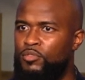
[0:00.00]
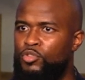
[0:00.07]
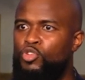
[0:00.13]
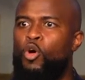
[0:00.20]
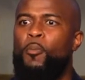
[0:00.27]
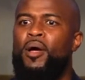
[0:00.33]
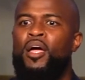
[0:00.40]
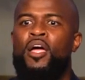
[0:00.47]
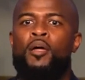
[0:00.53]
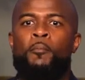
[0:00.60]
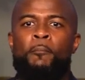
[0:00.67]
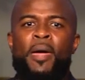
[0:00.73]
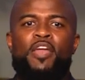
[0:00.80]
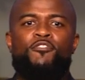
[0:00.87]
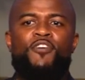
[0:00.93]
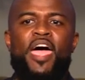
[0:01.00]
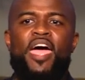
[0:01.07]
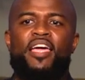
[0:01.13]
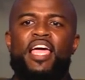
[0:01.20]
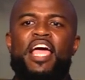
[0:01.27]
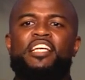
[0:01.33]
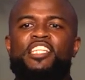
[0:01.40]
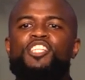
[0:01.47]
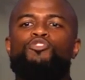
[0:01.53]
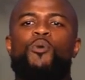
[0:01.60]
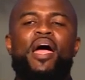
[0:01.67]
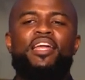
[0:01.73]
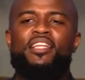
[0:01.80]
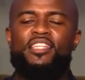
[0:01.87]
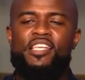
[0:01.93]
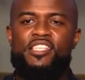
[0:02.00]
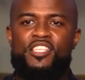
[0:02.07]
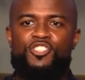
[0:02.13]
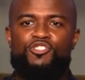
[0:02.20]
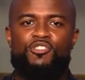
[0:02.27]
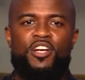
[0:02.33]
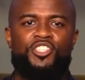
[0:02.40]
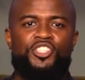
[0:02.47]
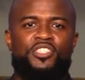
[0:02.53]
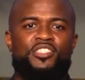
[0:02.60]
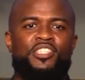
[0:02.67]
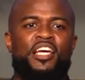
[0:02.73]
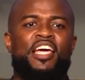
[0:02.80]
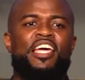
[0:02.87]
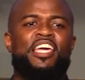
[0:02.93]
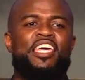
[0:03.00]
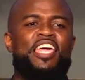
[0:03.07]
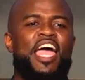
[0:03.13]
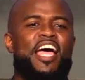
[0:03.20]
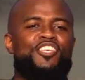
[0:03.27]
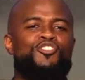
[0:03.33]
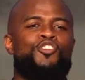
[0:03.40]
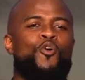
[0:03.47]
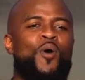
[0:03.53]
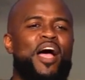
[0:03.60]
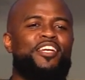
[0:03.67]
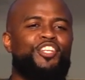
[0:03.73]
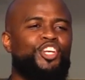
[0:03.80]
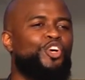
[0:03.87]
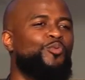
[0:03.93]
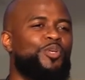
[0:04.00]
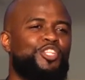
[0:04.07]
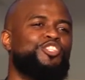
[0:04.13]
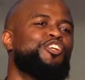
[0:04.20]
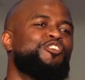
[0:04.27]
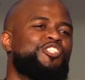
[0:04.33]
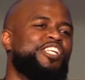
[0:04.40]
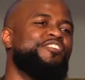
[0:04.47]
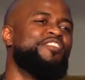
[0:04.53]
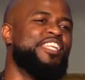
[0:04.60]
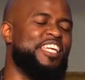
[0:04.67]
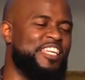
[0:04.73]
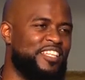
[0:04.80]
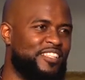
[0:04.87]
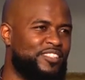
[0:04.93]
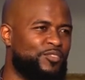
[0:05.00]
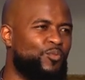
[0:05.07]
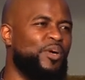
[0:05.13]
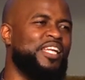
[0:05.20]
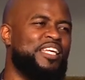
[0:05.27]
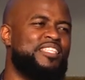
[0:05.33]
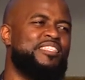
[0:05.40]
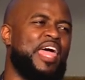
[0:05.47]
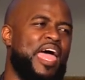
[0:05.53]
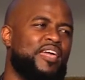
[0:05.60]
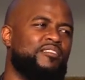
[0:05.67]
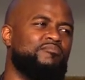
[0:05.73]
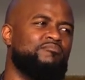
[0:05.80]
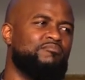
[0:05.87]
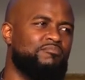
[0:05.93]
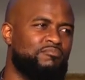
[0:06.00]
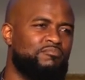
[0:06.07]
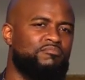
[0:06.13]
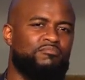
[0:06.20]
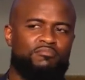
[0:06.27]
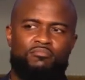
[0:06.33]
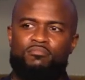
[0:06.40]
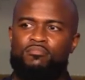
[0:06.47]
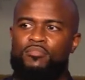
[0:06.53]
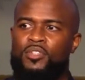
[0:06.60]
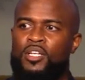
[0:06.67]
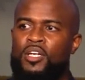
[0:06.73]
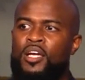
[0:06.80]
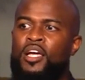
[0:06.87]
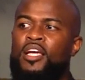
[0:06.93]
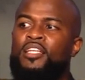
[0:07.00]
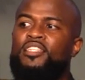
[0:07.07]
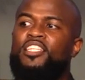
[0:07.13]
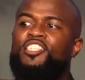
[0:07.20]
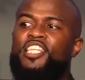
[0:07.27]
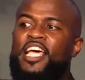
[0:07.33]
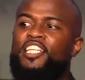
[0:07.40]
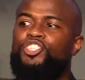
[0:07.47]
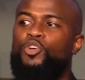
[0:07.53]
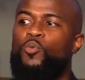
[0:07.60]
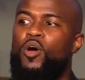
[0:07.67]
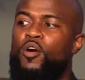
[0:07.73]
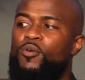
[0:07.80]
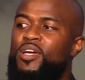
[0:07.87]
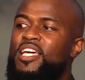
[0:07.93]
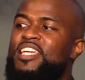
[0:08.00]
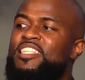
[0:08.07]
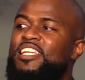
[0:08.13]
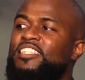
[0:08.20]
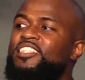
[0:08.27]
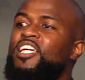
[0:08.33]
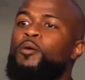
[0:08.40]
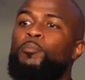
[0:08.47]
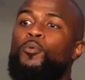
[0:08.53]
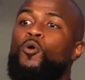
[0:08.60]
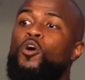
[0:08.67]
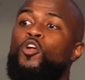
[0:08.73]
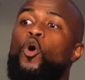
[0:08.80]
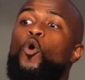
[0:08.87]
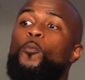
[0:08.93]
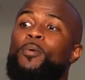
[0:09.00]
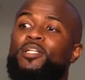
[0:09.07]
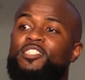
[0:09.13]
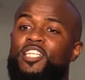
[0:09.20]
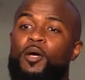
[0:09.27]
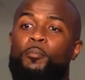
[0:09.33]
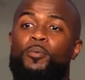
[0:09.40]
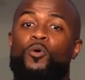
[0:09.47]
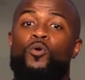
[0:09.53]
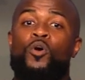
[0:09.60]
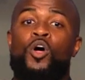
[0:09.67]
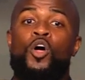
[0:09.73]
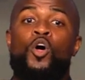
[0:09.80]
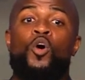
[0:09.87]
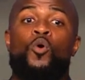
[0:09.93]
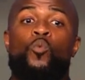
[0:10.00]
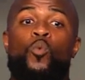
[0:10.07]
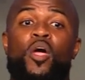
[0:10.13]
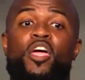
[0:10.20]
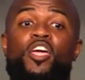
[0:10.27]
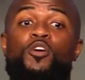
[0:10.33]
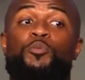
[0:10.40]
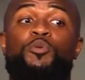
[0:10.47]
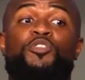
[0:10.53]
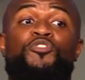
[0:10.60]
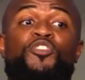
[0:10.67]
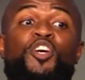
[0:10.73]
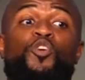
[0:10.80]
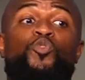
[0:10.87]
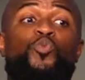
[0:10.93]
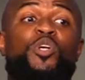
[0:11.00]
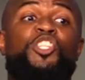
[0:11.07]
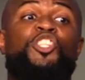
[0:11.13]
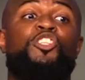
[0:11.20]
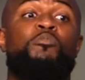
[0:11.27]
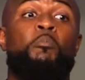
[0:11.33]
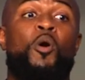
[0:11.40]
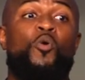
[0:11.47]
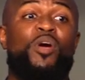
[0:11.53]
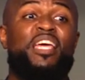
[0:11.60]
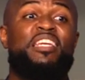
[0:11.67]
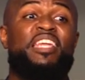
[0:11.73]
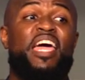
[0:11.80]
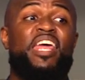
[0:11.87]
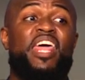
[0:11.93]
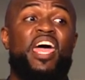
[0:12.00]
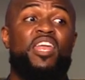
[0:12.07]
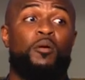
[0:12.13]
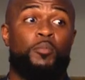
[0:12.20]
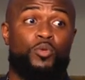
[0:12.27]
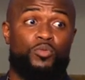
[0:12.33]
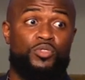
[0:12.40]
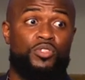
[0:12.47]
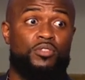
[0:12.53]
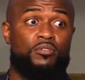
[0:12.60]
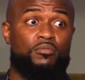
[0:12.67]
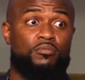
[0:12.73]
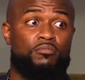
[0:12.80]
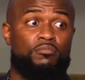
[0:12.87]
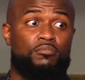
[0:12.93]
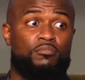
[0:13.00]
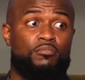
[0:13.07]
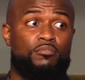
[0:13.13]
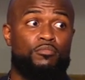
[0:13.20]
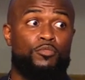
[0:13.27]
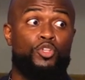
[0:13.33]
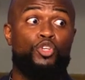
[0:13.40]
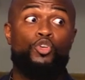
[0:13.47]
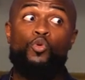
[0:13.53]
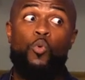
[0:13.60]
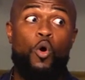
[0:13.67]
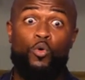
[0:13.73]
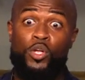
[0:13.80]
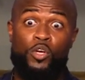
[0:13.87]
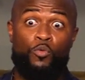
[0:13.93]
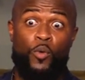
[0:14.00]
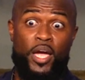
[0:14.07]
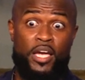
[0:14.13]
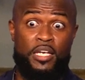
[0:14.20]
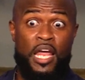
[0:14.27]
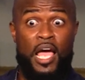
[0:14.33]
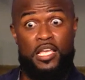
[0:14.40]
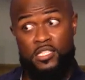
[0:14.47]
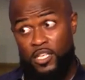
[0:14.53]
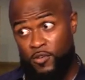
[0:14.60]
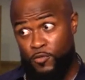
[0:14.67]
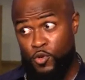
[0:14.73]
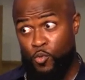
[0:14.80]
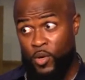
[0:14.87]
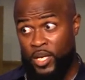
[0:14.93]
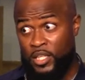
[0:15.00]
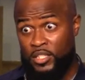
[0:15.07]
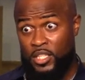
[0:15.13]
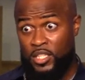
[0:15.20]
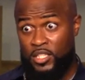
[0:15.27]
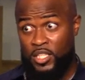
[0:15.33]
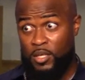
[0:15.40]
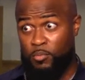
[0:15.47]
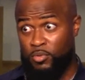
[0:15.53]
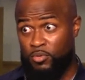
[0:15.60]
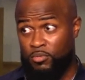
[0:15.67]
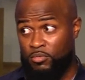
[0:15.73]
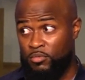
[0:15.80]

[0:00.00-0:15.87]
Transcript: Nobody. Matter of fact, as he's writing these instructions, he has no idea what the church even is. What is that? The sanctuary is a temple, an open temple, where it was filled with smoke and dead animals. You won't even recognize it if you went into the temple.